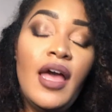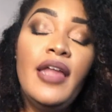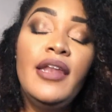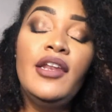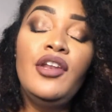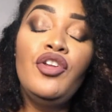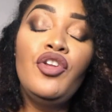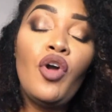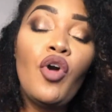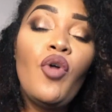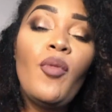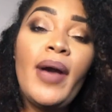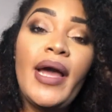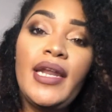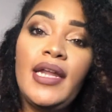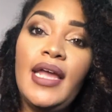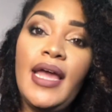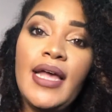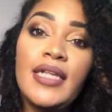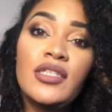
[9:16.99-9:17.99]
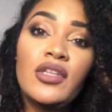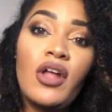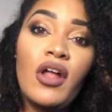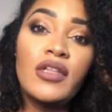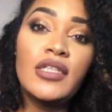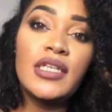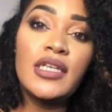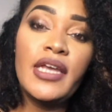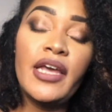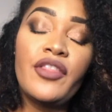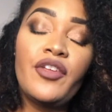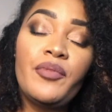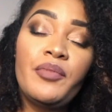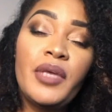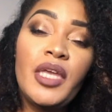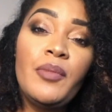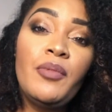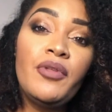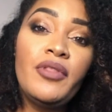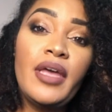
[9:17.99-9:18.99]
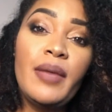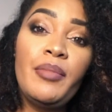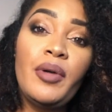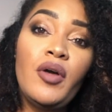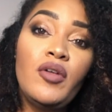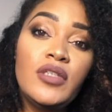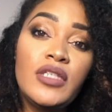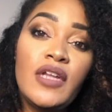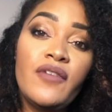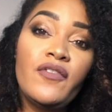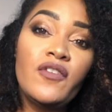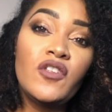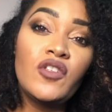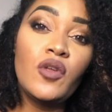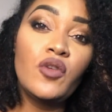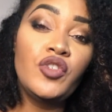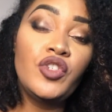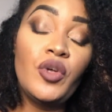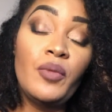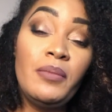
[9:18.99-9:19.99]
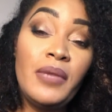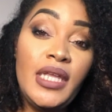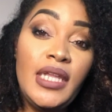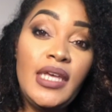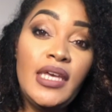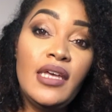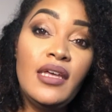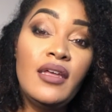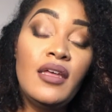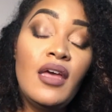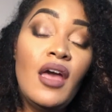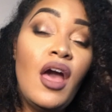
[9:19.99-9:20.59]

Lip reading: Nobody has it all together. People that post stuff on social media,